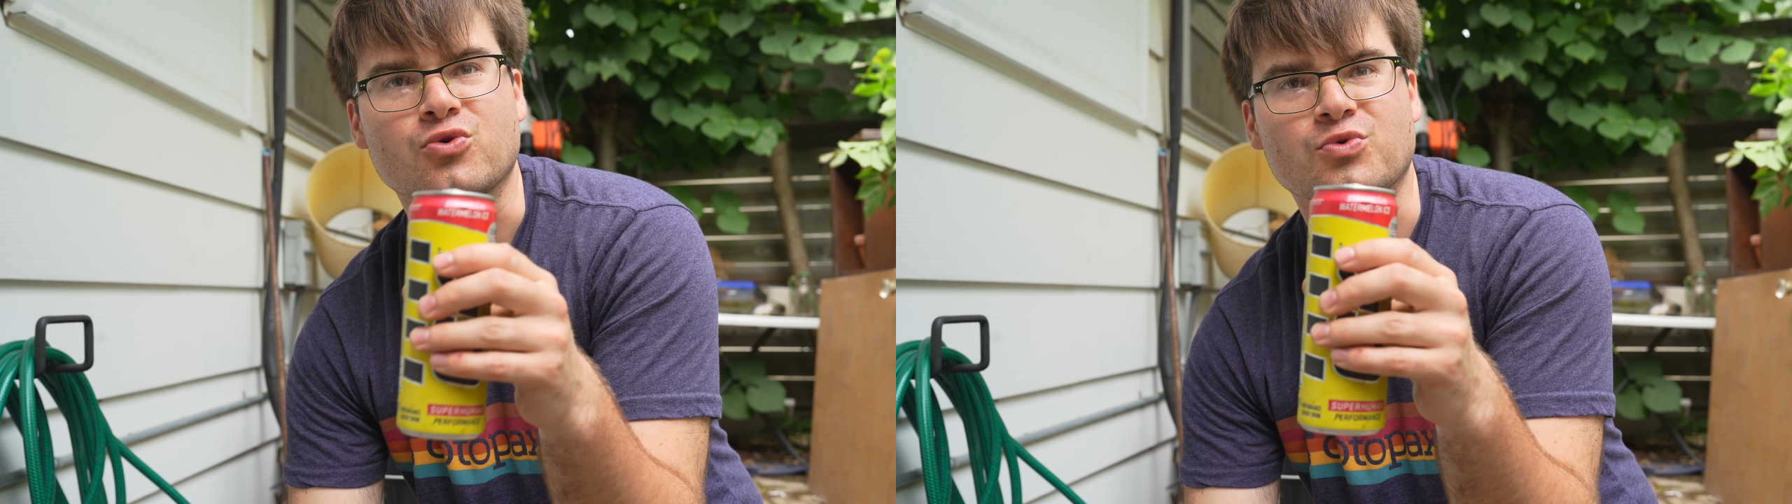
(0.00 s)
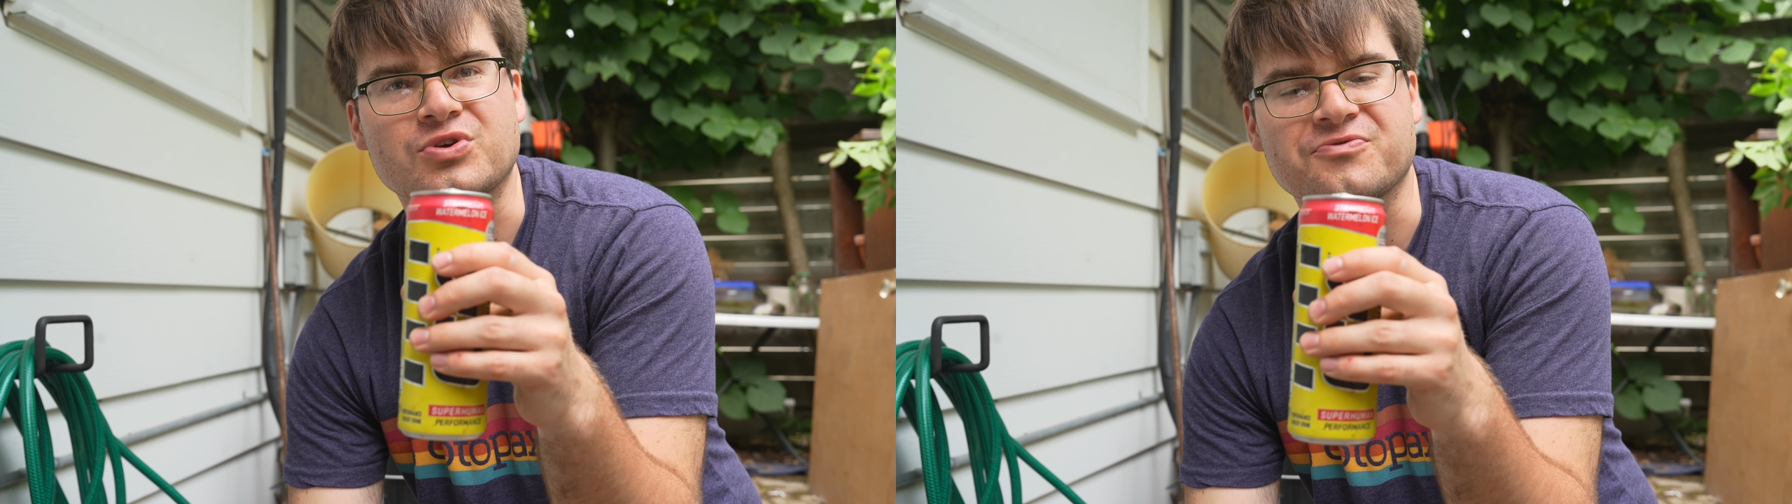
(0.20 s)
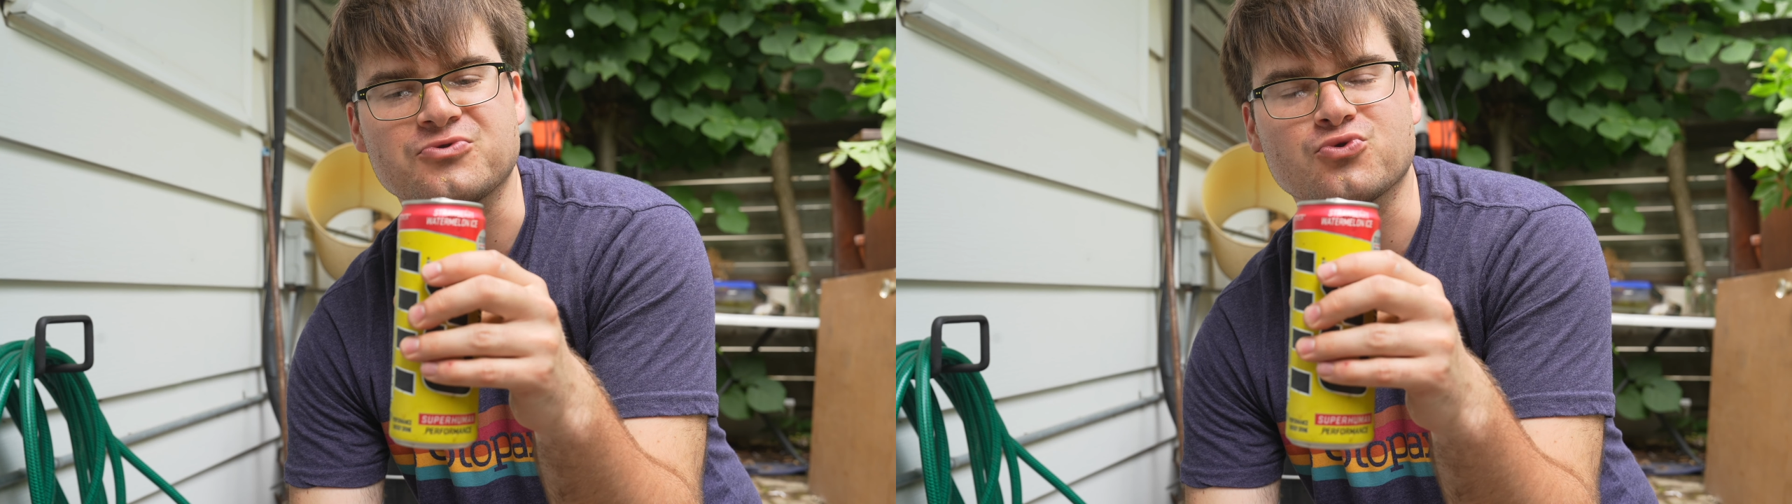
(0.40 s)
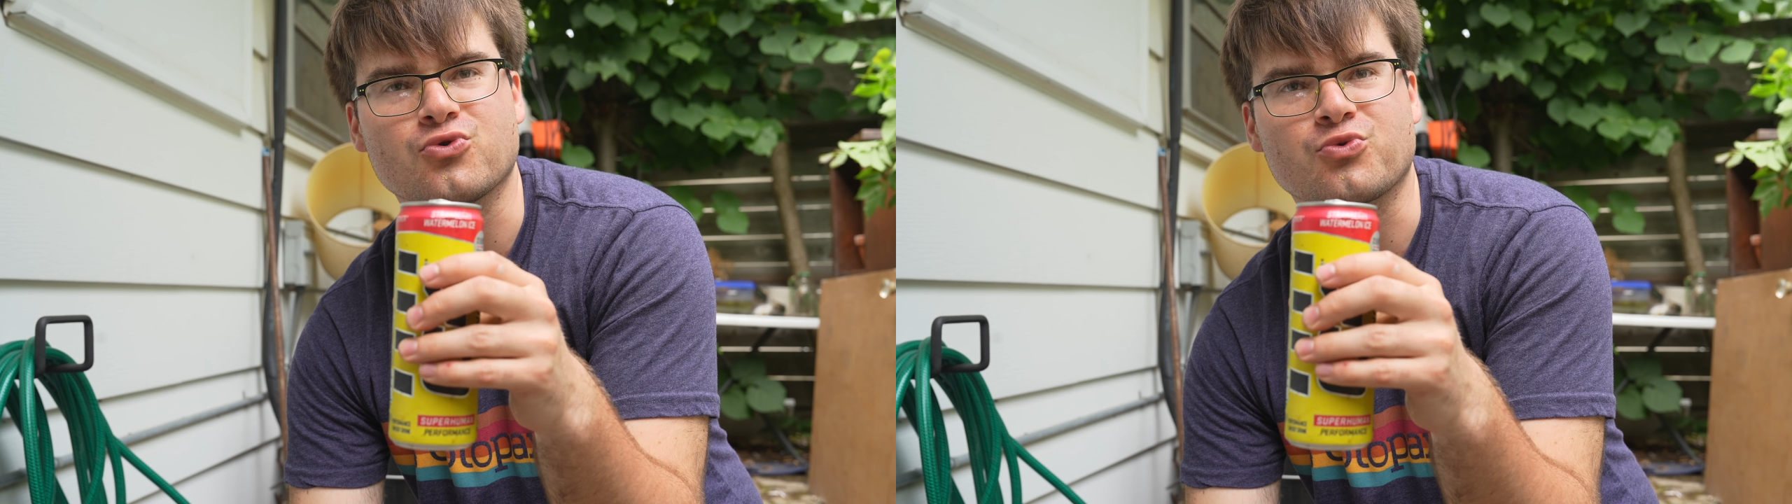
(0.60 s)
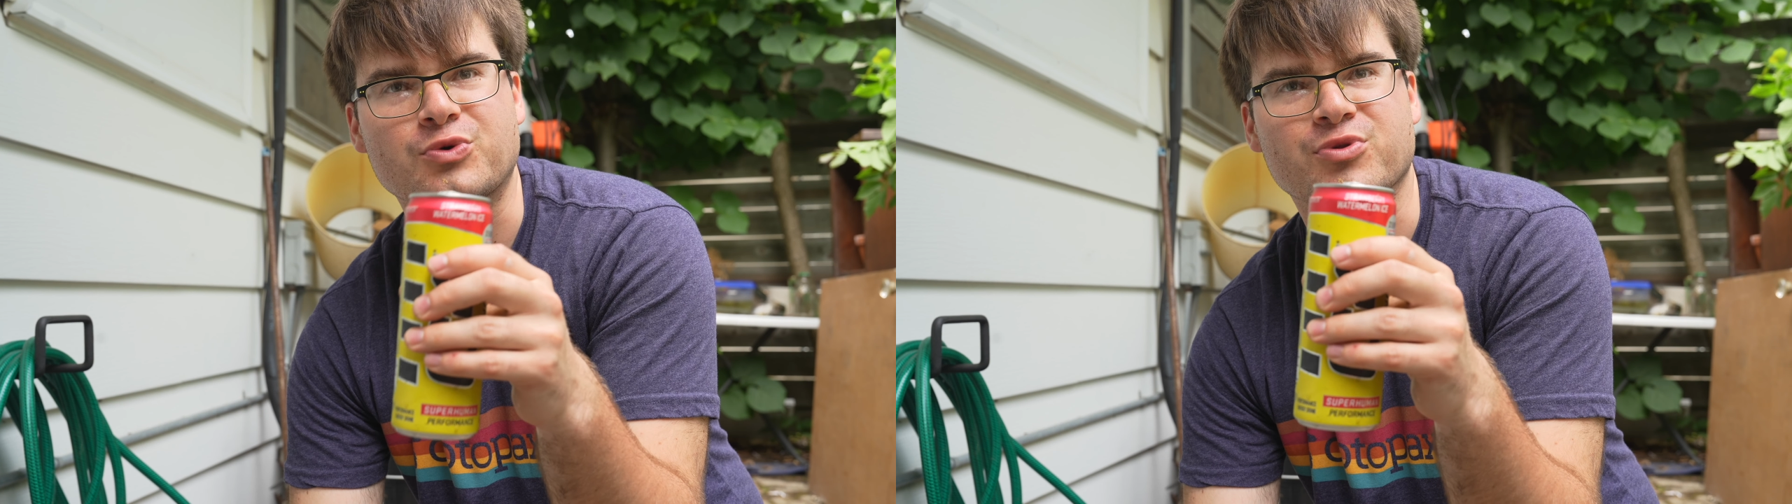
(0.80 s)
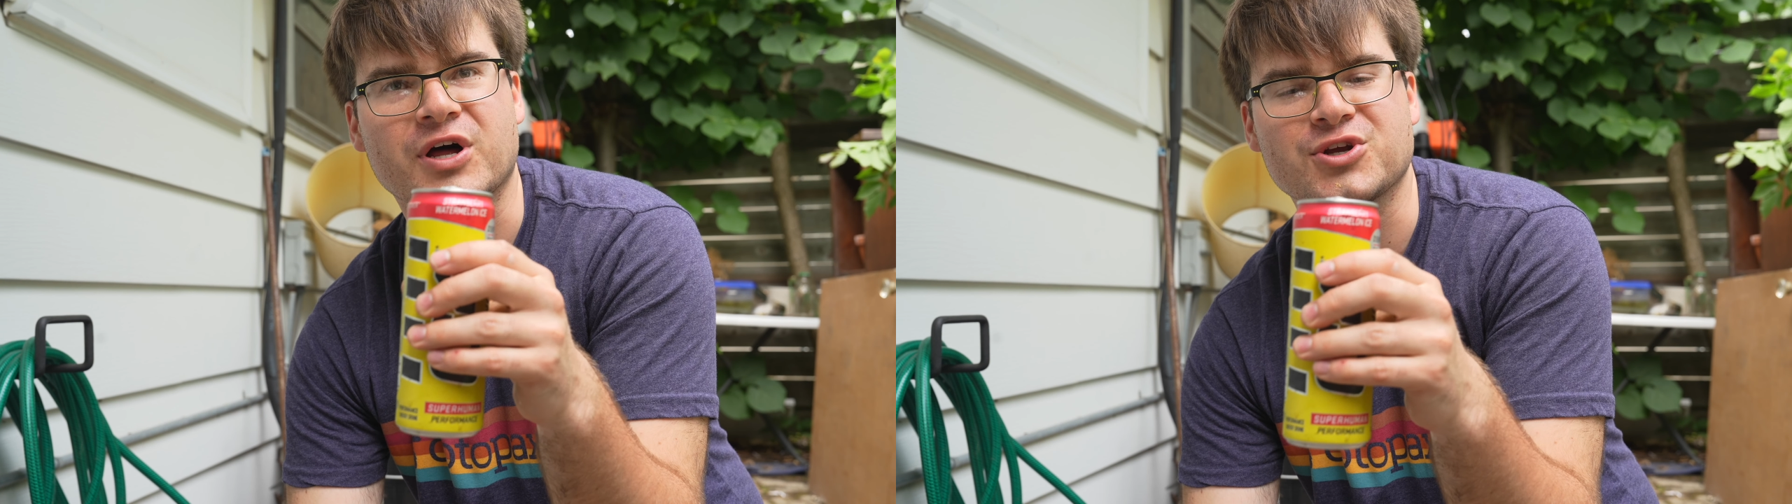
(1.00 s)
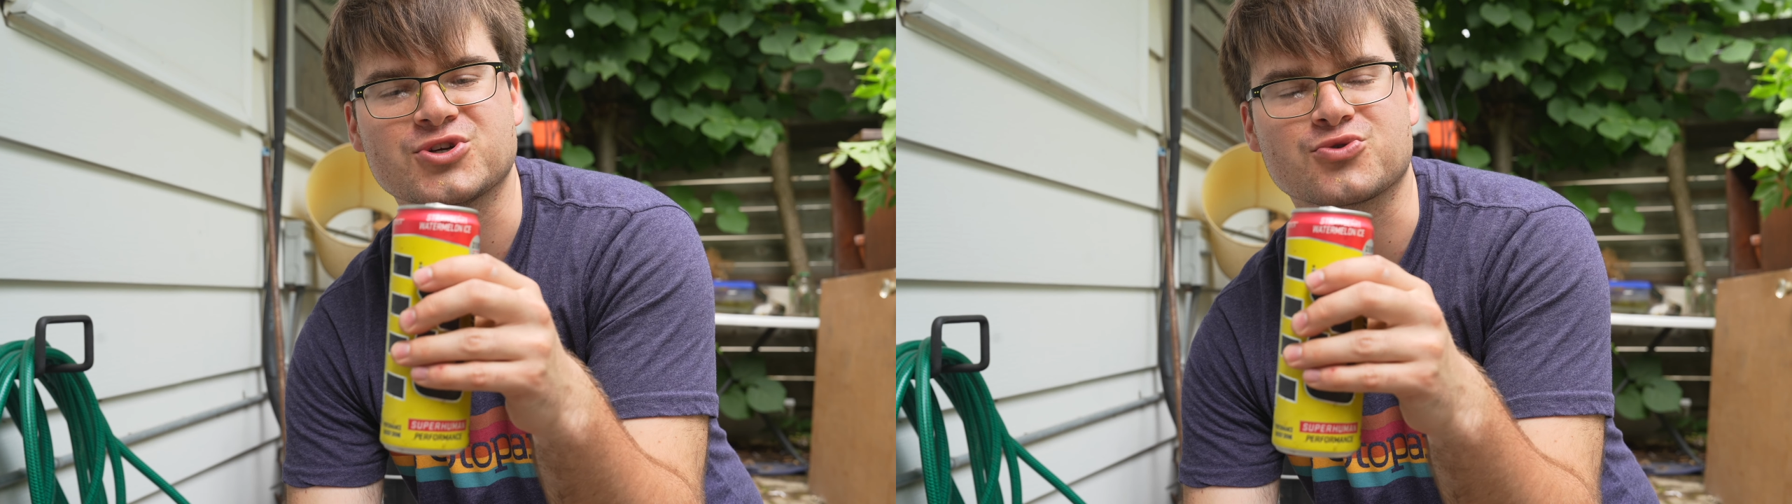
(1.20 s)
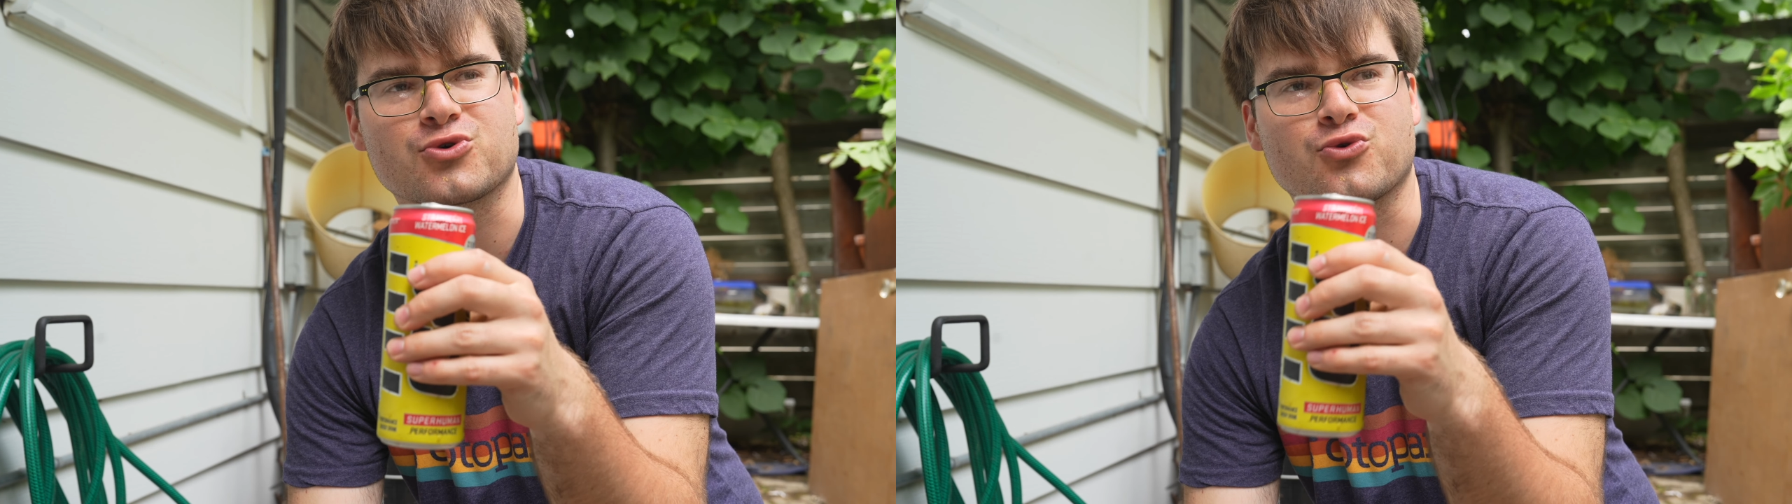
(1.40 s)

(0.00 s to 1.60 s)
refuel, replenish real